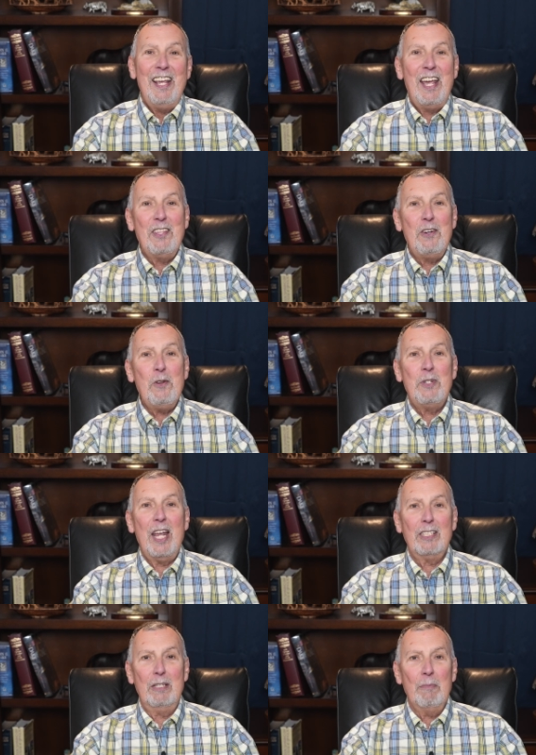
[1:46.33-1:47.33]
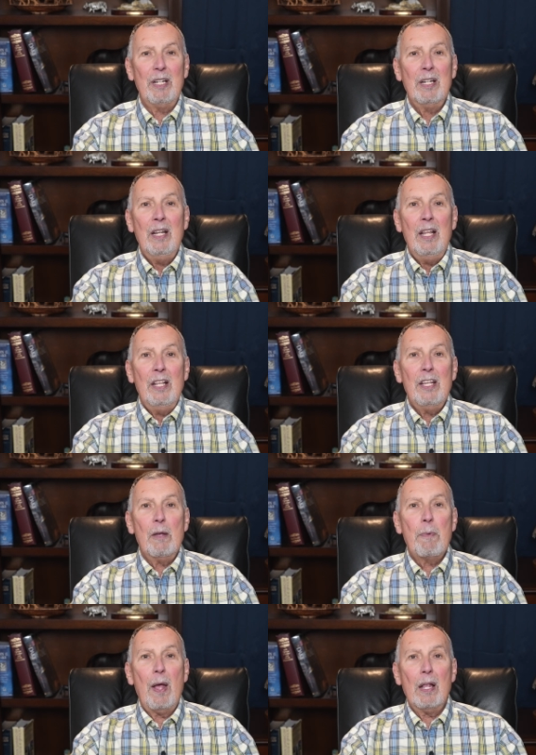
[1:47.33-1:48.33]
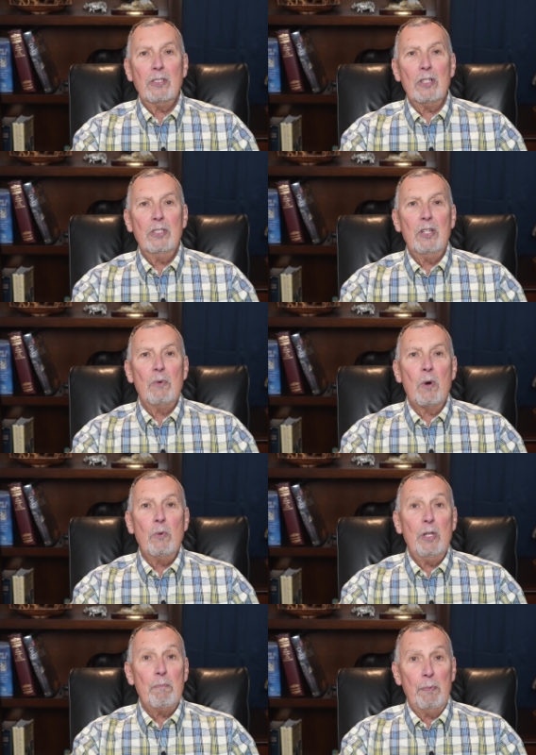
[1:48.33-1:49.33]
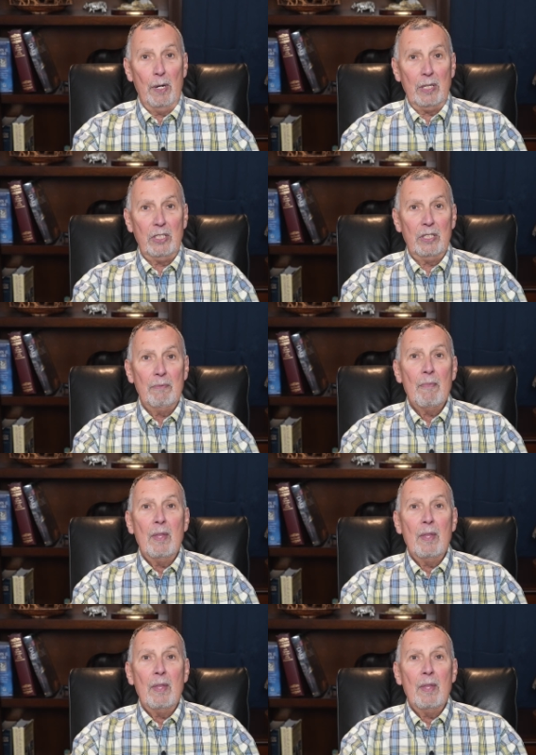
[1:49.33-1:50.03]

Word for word: In the New Testament, the apostles that wrote the books